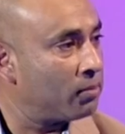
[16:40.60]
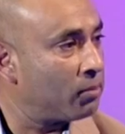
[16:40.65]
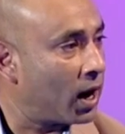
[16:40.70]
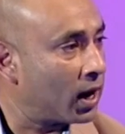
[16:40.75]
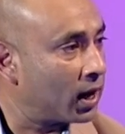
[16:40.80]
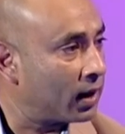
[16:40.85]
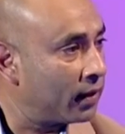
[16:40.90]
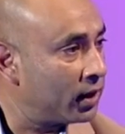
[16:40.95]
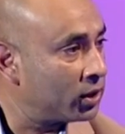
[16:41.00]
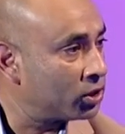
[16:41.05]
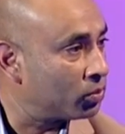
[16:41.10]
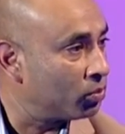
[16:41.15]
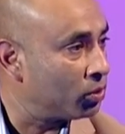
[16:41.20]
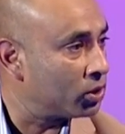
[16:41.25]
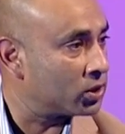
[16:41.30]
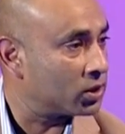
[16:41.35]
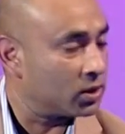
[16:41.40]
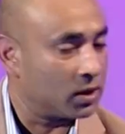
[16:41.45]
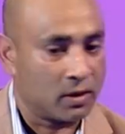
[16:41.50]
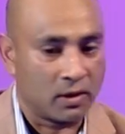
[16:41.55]
in Bangladesh
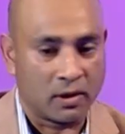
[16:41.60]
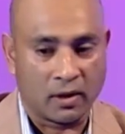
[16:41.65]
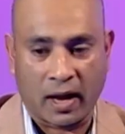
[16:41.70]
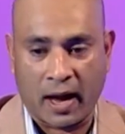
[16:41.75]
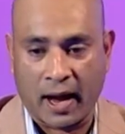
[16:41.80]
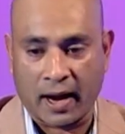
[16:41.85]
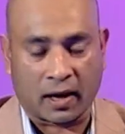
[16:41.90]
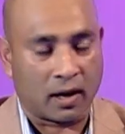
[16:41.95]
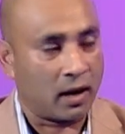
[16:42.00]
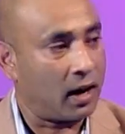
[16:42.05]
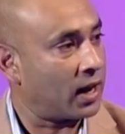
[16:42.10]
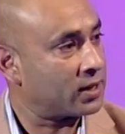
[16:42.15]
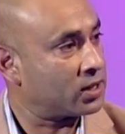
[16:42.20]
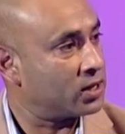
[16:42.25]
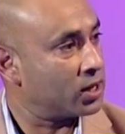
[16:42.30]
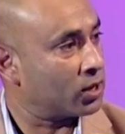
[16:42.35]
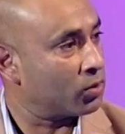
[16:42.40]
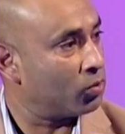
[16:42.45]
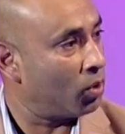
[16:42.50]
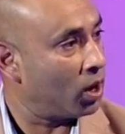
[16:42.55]
was a
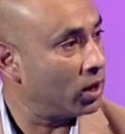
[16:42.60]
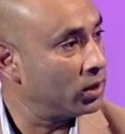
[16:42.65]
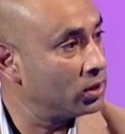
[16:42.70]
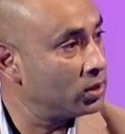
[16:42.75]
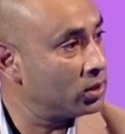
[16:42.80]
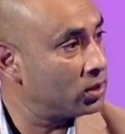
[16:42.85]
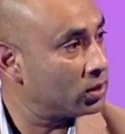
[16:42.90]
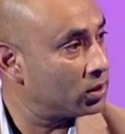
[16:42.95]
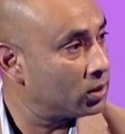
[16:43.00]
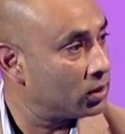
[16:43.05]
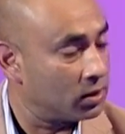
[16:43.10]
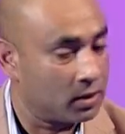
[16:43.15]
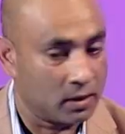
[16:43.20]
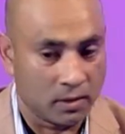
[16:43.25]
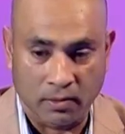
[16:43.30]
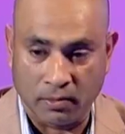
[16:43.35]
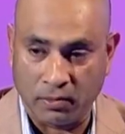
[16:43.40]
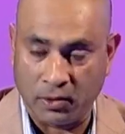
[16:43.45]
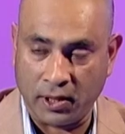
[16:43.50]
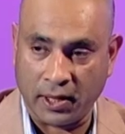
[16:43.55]
classic ones.
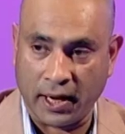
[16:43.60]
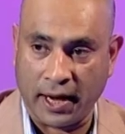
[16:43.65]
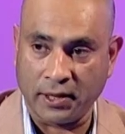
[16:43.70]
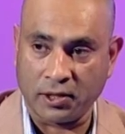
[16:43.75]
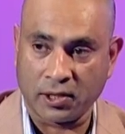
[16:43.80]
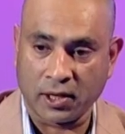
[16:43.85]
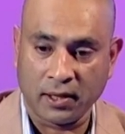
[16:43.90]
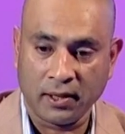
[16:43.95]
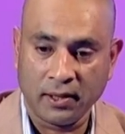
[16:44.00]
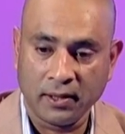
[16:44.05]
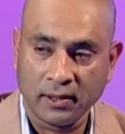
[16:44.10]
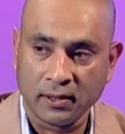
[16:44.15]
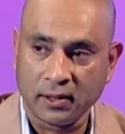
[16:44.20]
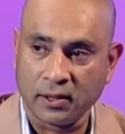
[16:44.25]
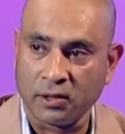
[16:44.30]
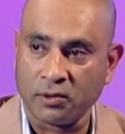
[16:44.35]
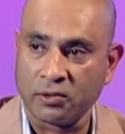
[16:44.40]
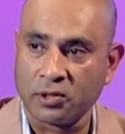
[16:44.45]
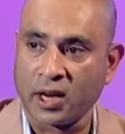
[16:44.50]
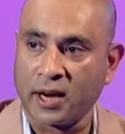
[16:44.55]
DHL,
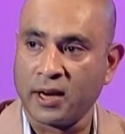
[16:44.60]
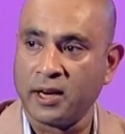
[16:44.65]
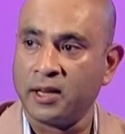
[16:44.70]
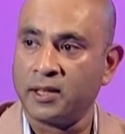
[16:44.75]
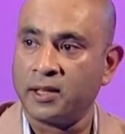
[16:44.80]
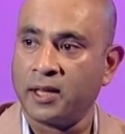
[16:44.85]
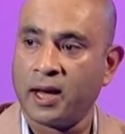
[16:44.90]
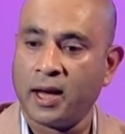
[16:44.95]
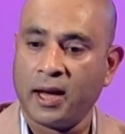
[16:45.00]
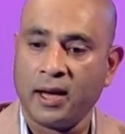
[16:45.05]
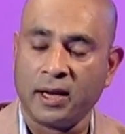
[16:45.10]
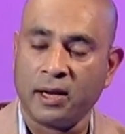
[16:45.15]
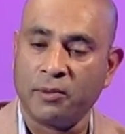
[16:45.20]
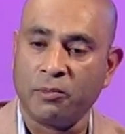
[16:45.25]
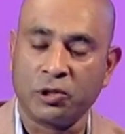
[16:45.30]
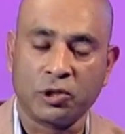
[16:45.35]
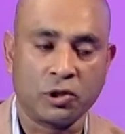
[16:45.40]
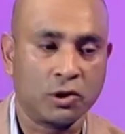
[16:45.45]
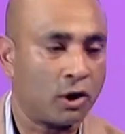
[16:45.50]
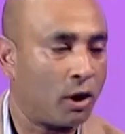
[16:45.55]
you send it there, it
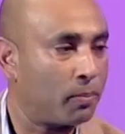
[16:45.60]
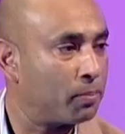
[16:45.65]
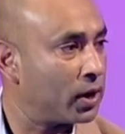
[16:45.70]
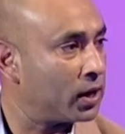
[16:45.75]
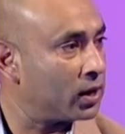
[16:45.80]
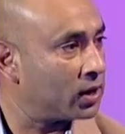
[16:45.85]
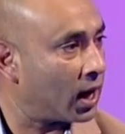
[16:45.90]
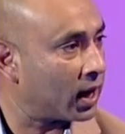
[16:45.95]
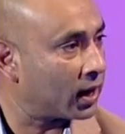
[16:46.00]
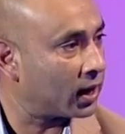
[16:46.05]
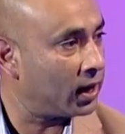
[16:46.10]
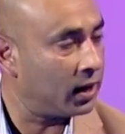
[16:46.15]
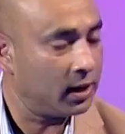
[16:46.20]
was stopped in Dhaka.